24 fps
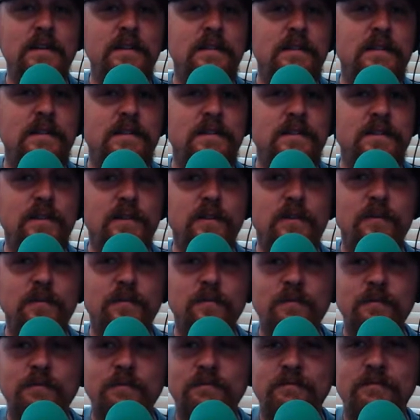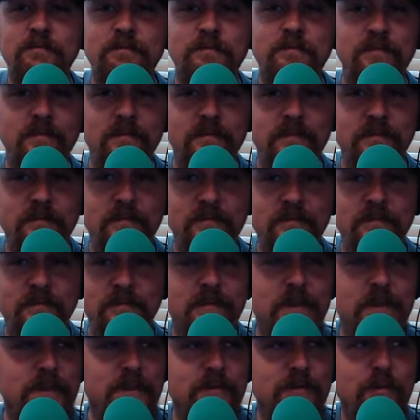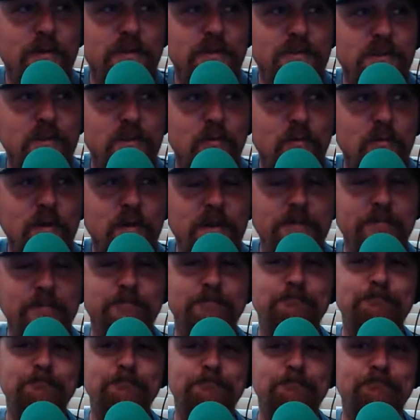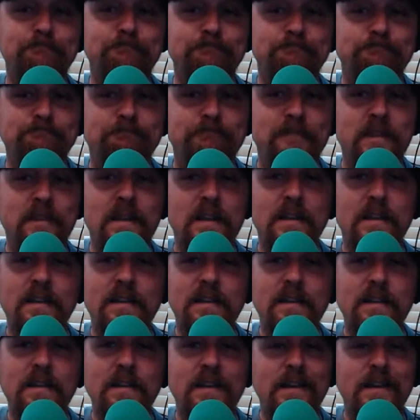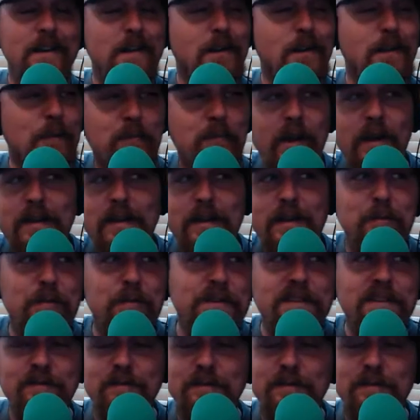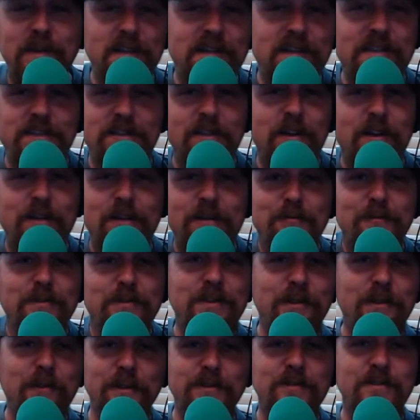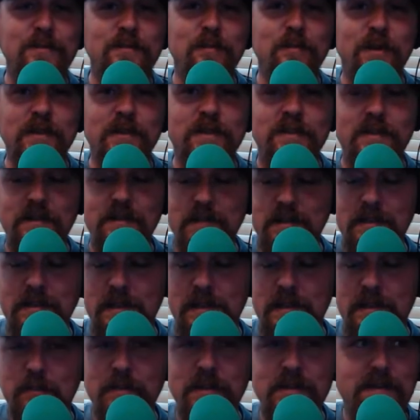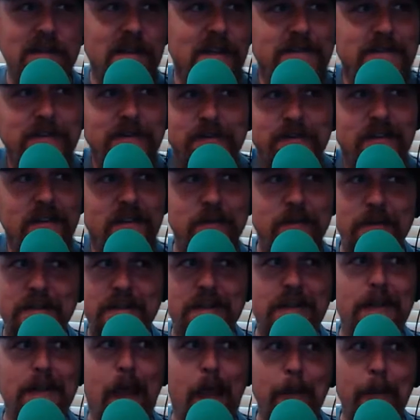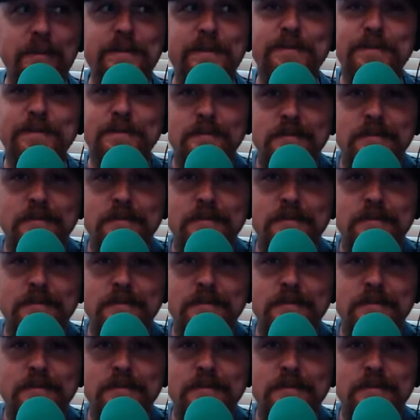So there's question number 1. I probably didn't put the inflection on it with the question mark there at the end, but that's okay. I mean, that happens.